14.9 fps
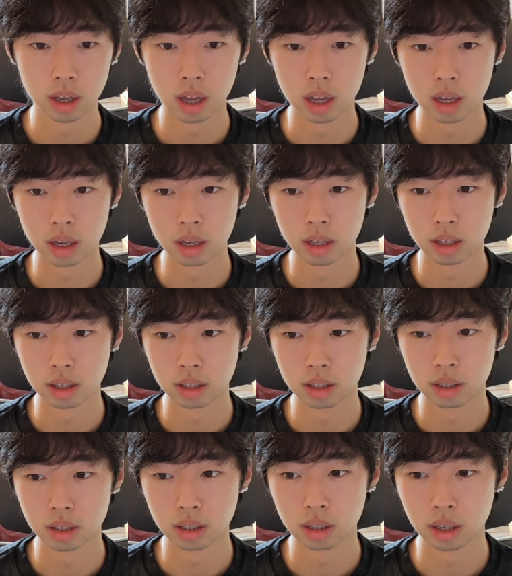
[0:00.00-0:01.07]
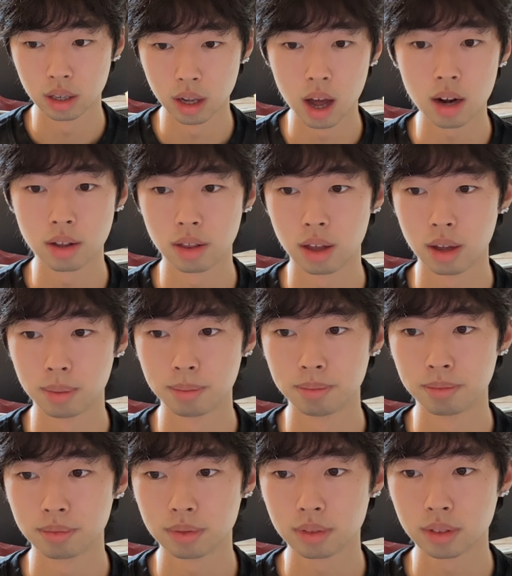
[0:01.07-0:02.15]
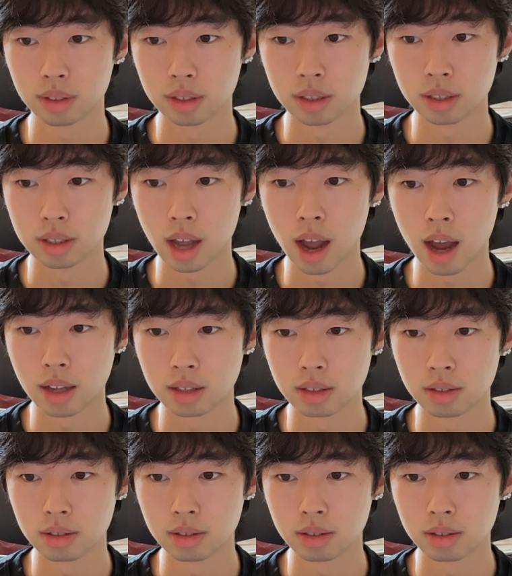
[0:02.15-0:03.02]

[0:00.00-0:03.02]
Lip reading: and a lot of them just had